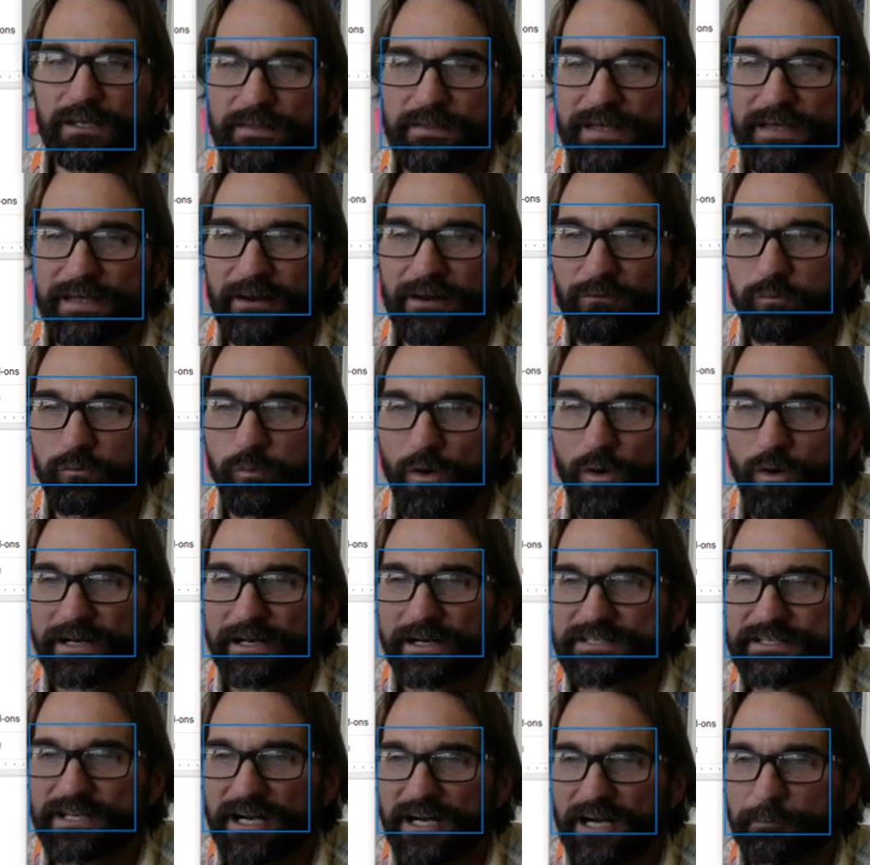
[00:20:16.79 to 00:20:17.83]
That of one
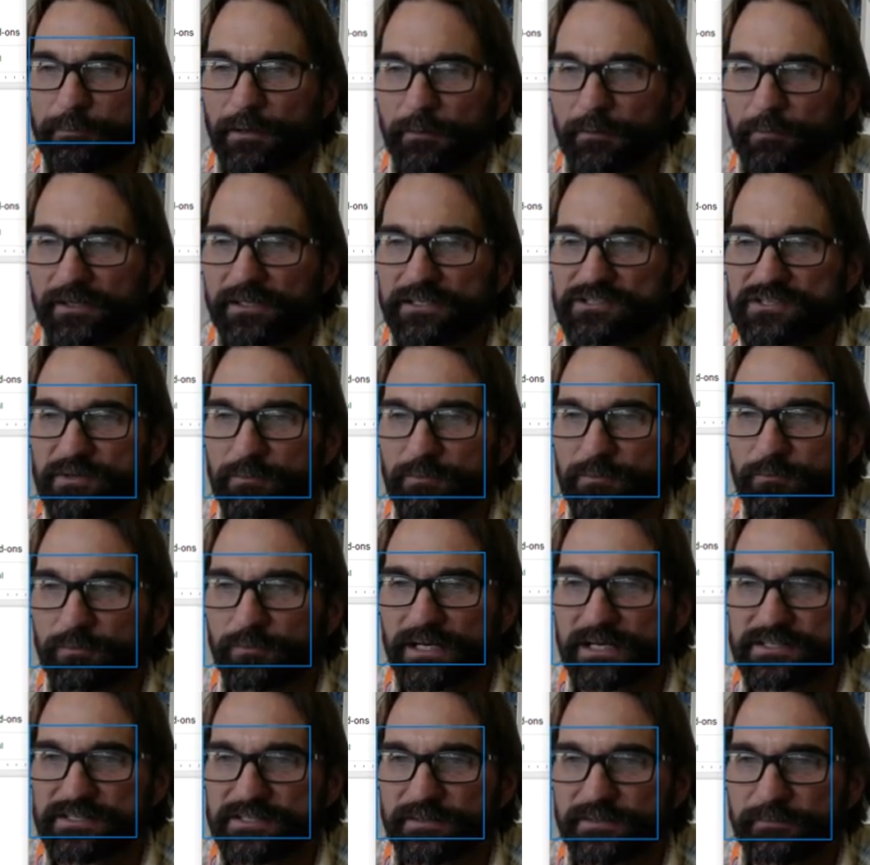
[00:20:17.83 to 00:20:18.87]
entire public is
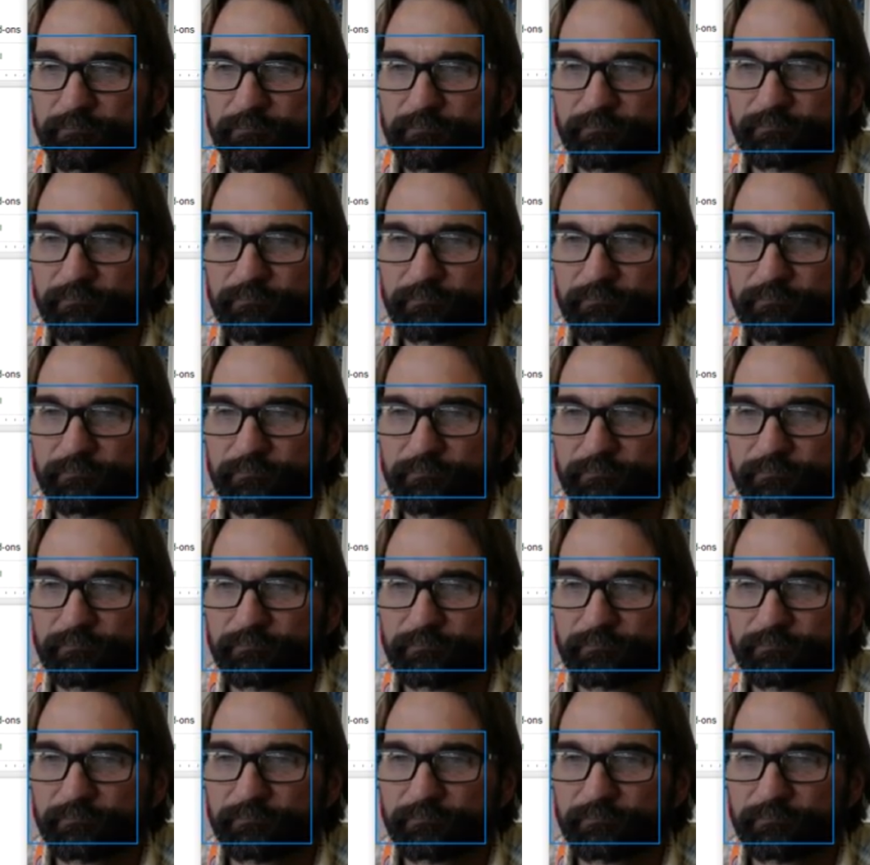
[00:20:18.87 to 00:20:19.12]
embraced.